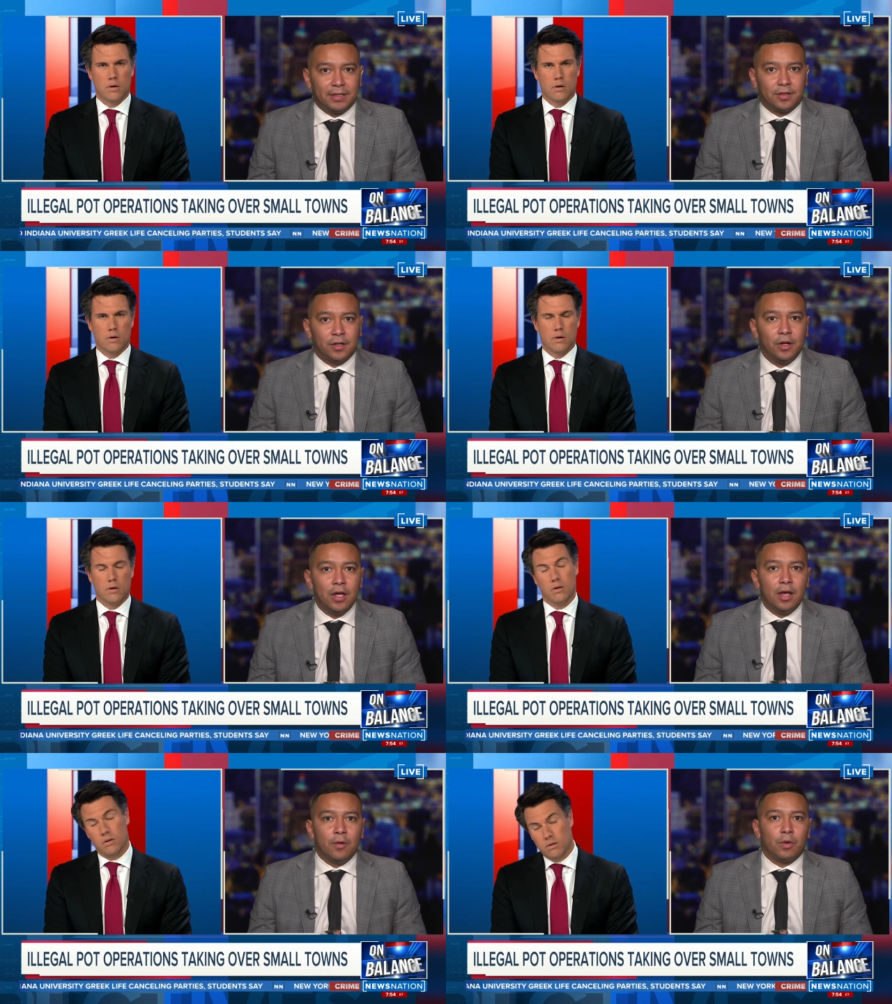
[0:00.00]
Speaker 1: So
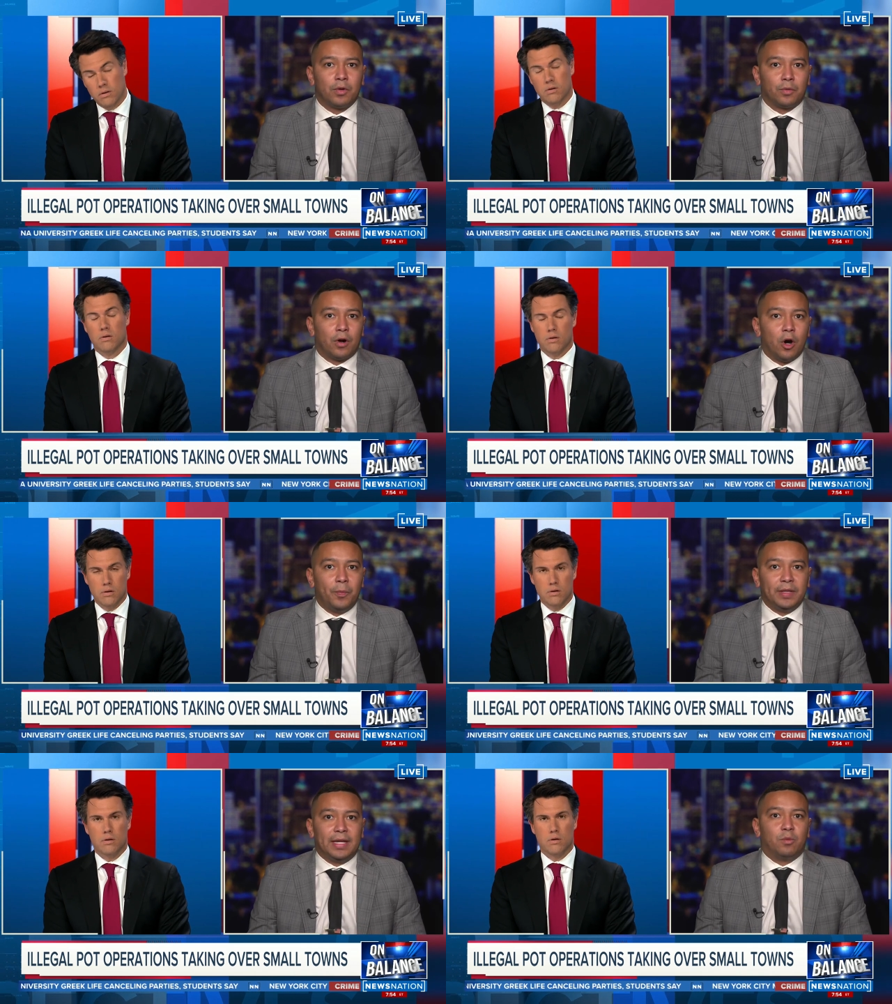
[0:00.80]
we're
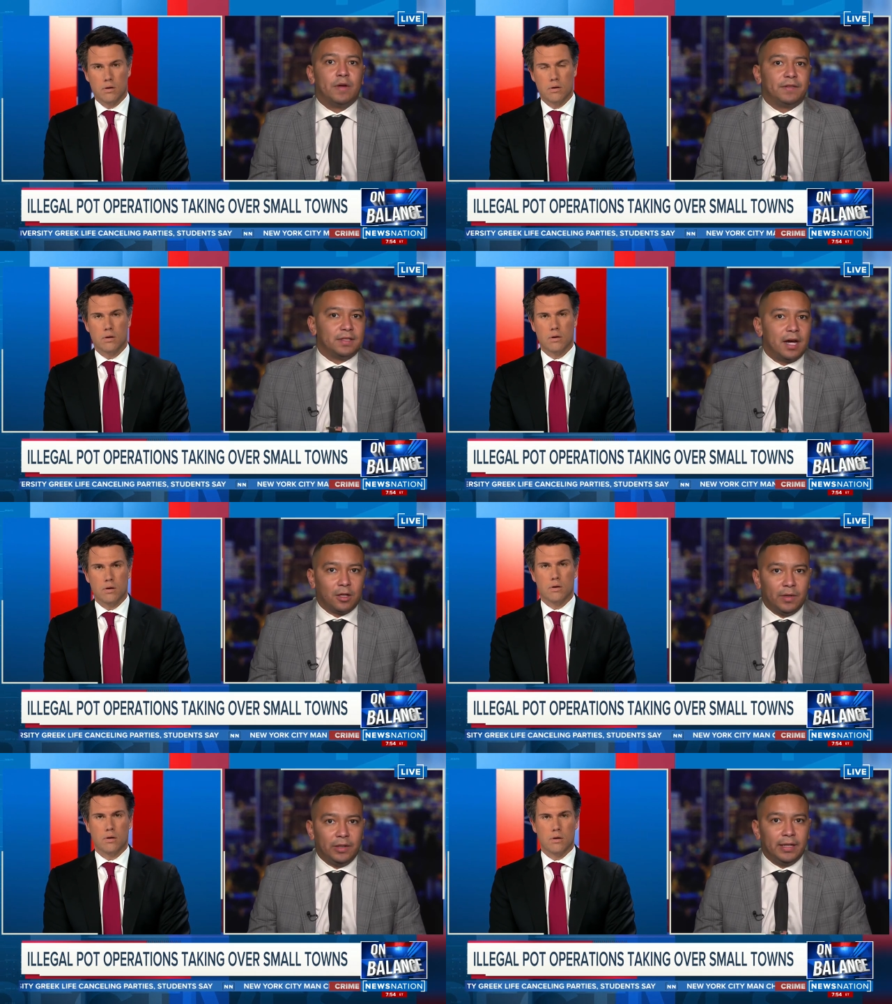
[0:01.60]
hoping that with this
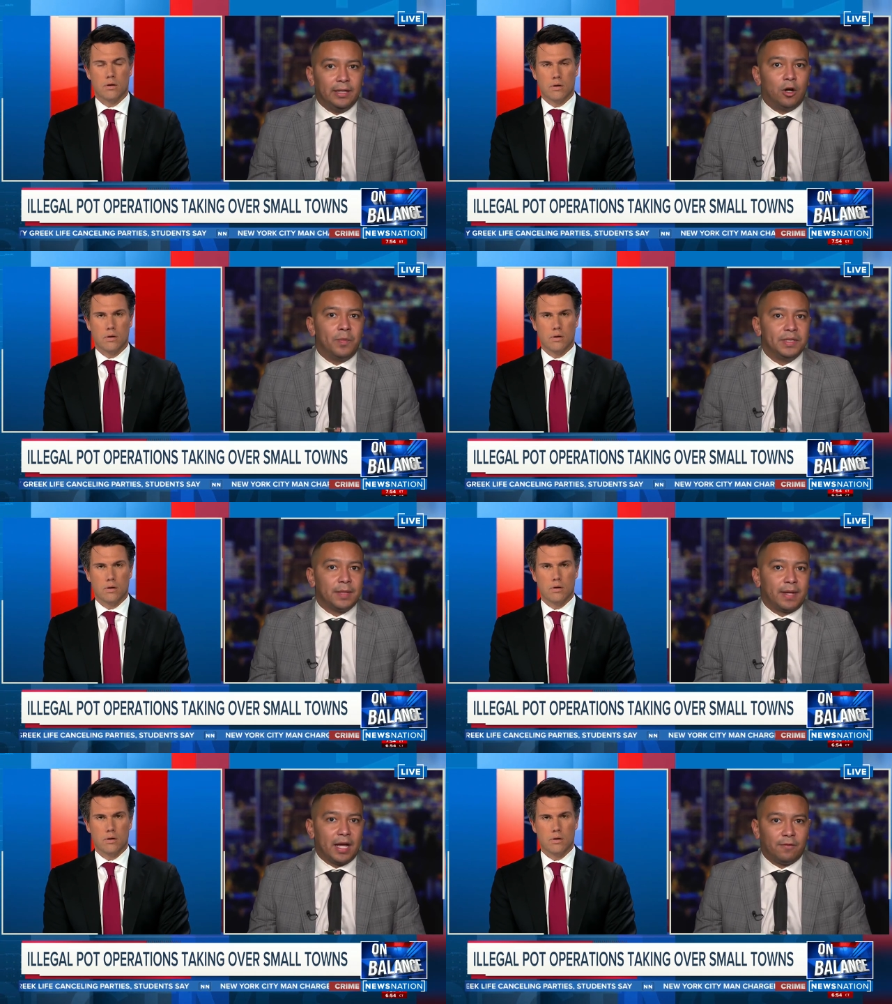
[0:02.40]
documentary, it opens
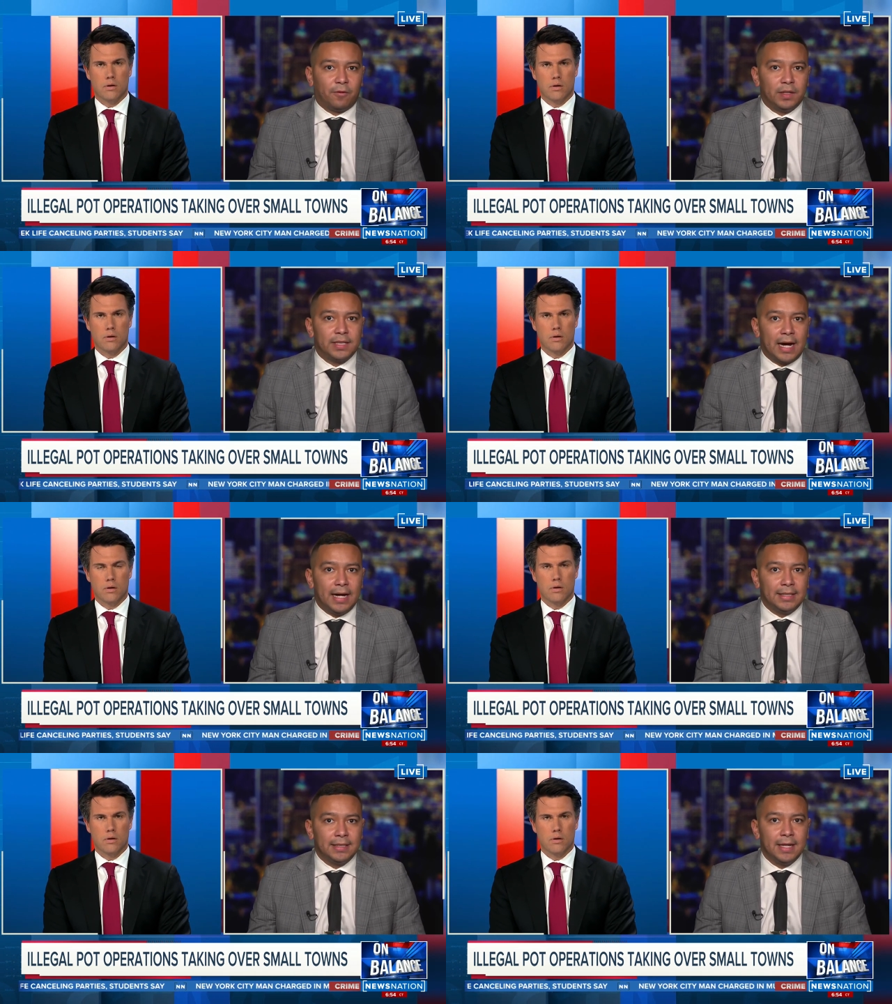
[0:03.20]
up Californians'
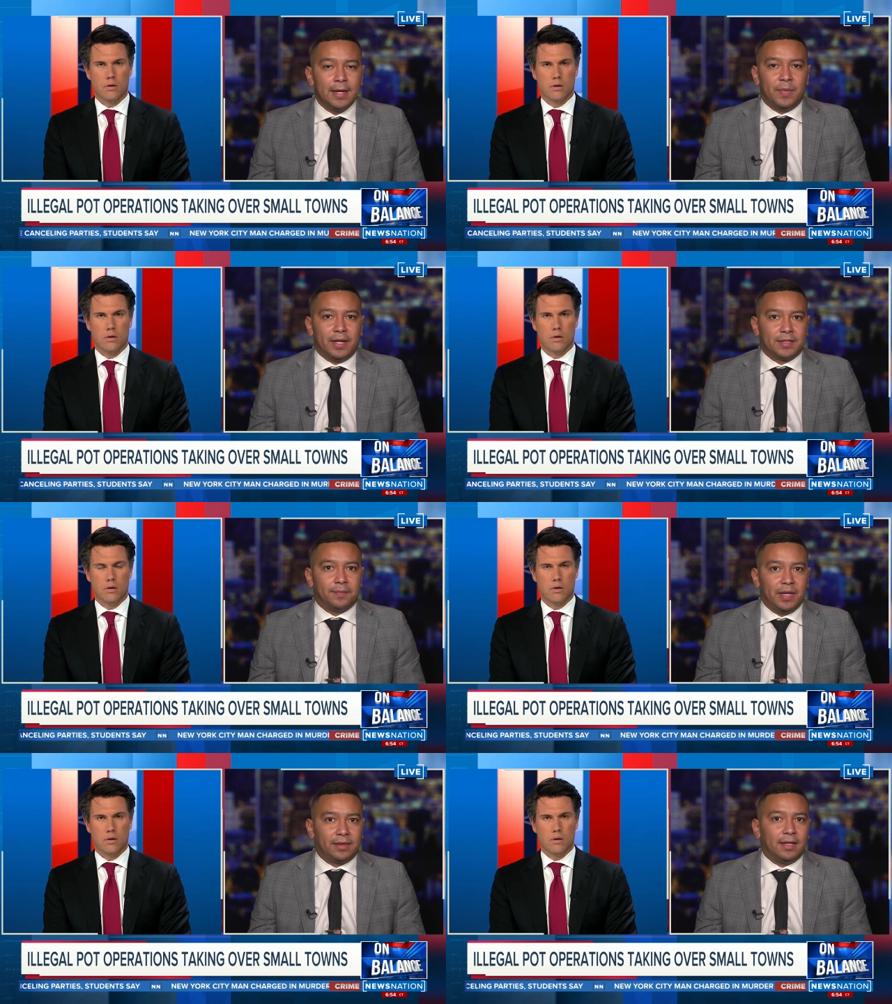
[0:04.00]
eyes, because a
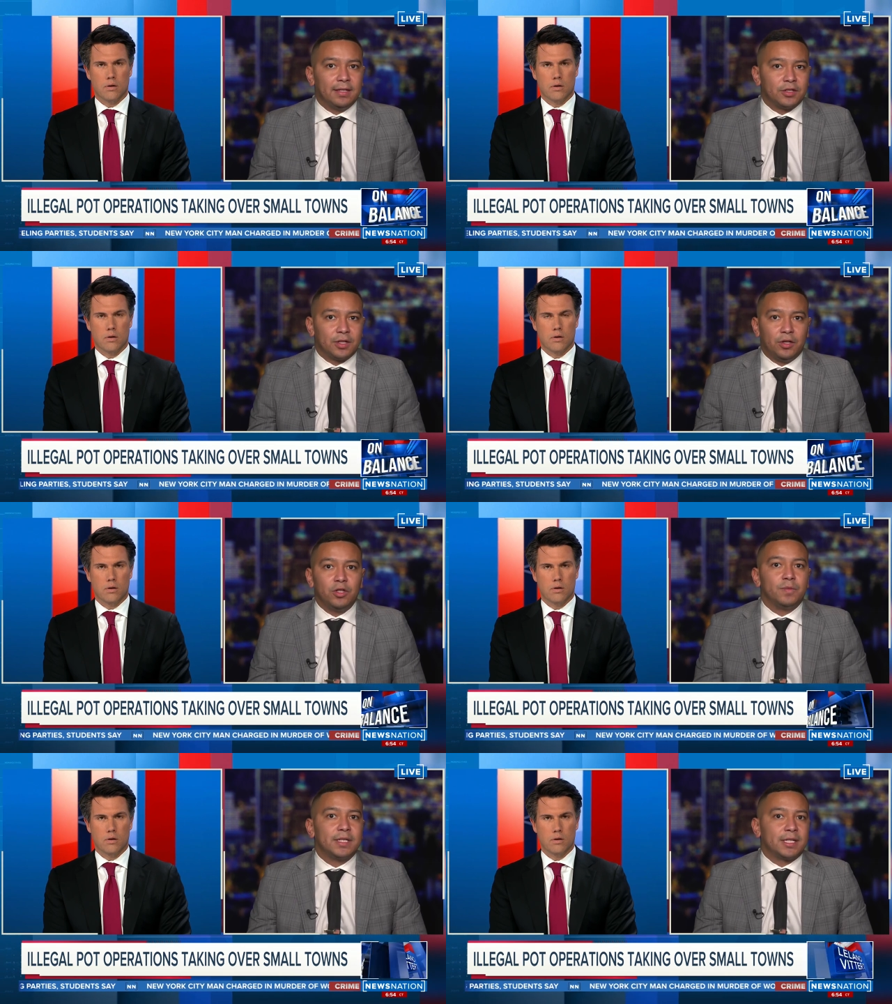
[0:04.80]
big thing is there's a
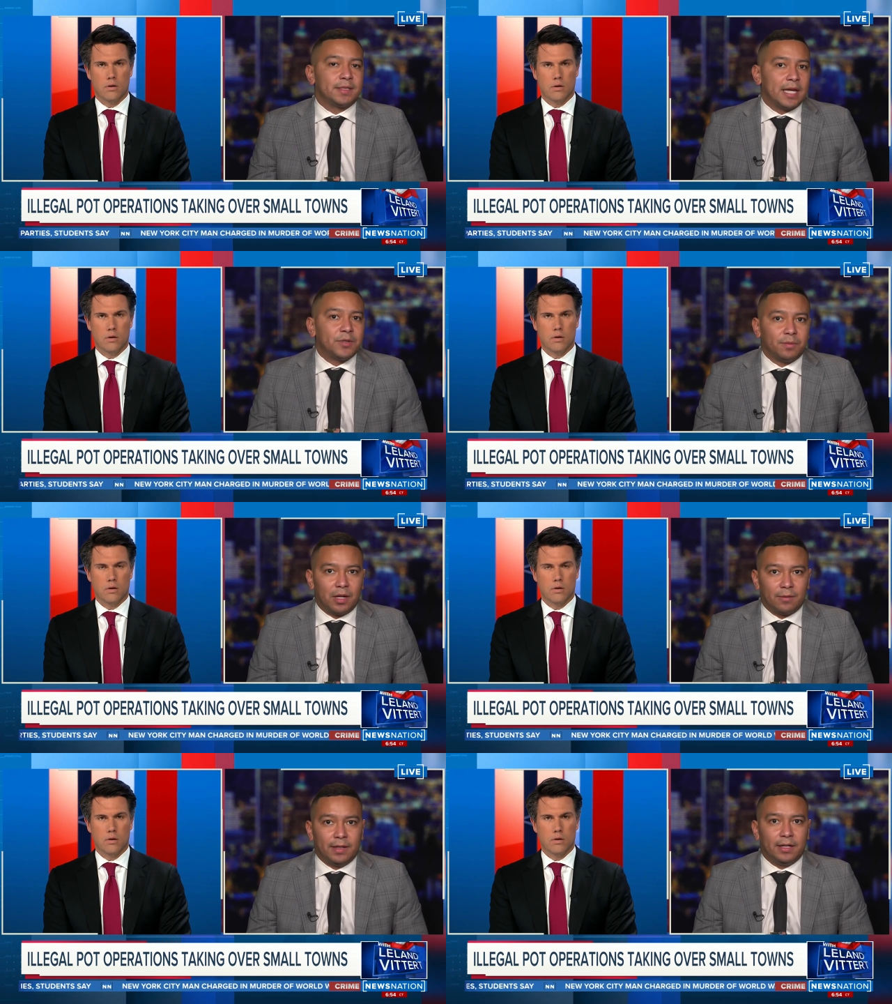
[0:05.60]
huge misconception
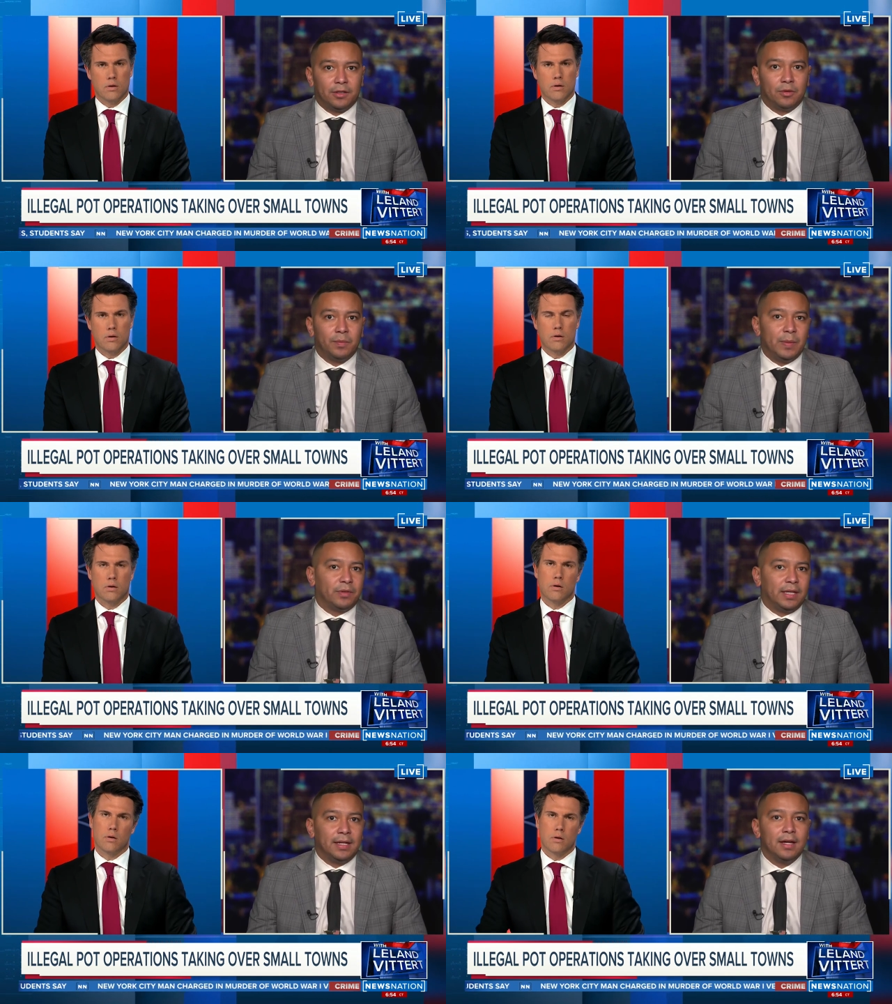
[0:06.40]
problem right now. You know, when people
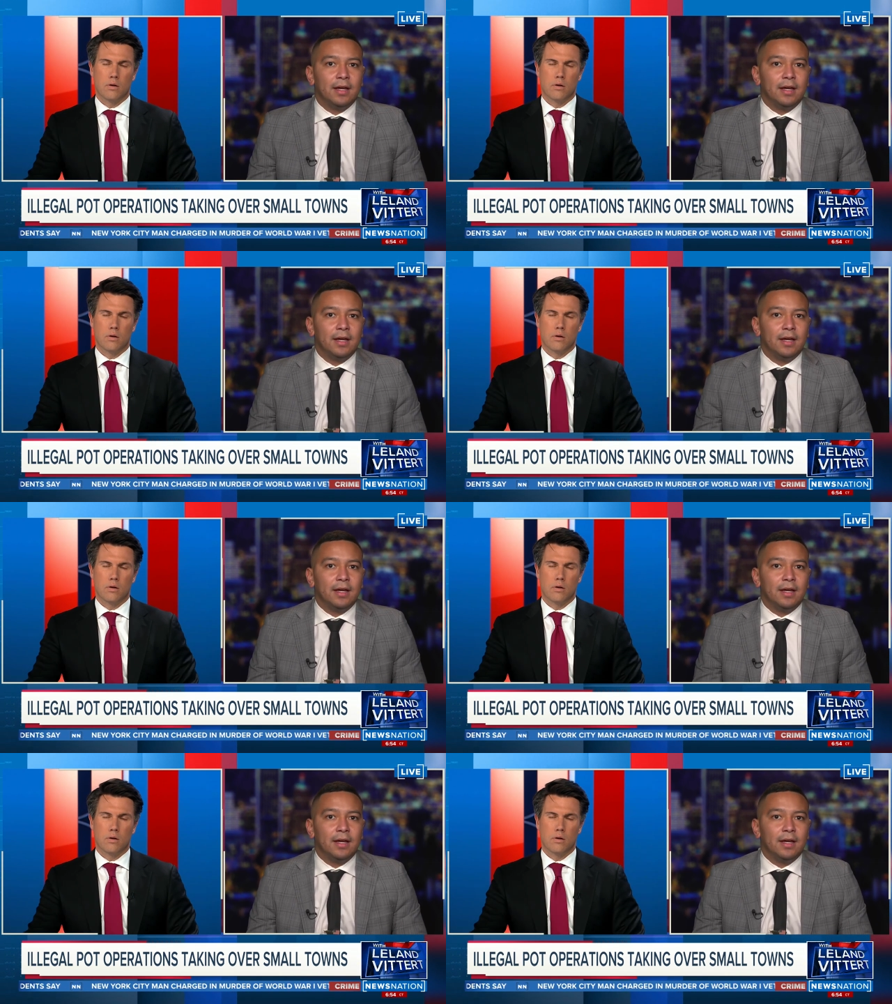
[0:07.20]
think